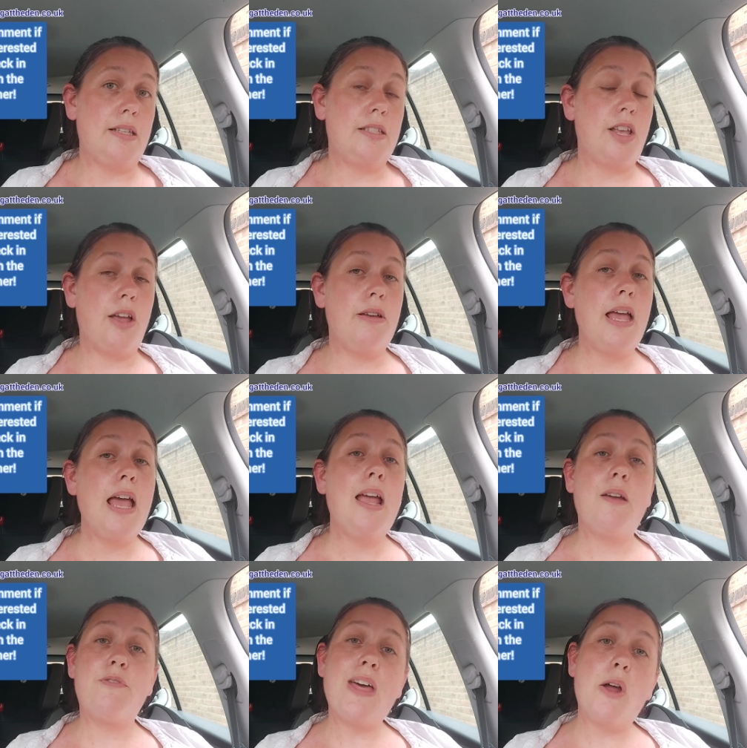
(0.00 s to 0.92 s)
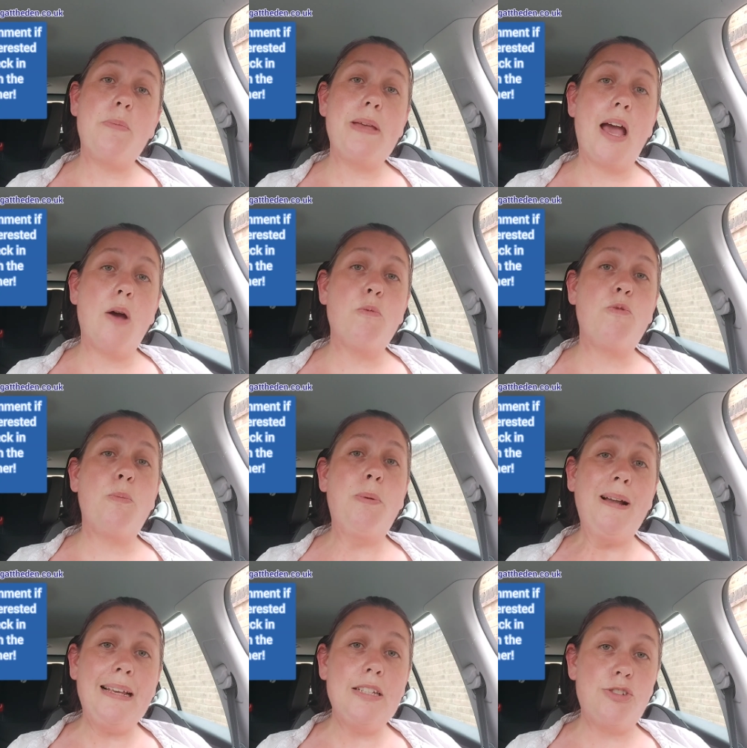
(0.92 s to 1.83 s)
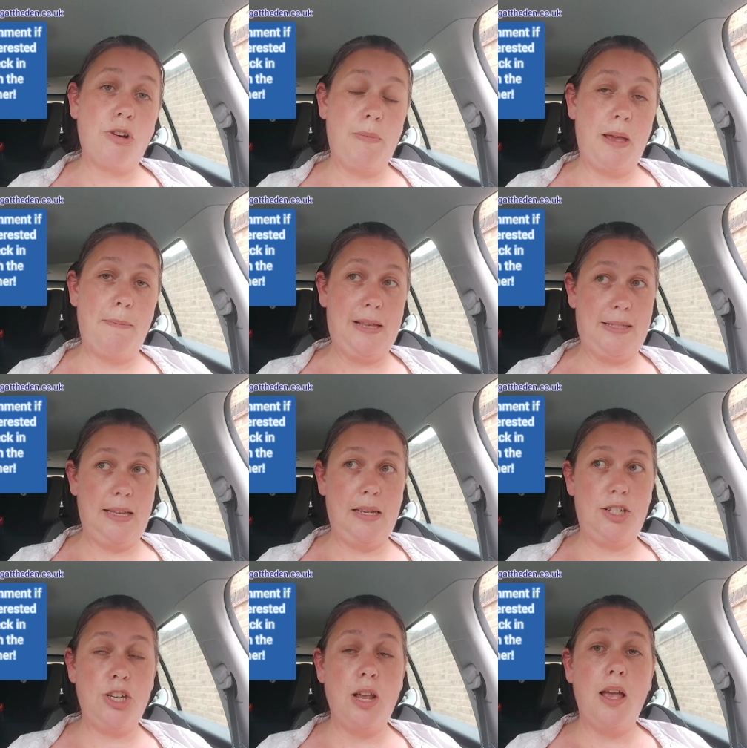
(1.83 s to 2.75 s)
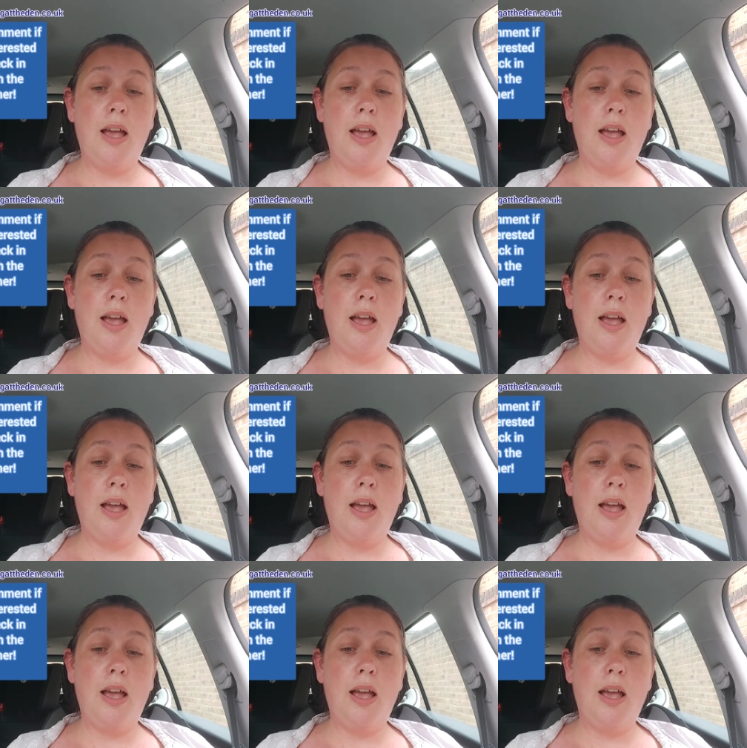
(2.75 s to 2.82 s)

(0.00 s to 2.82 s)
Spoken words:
So if that would be helpful, please drop me a message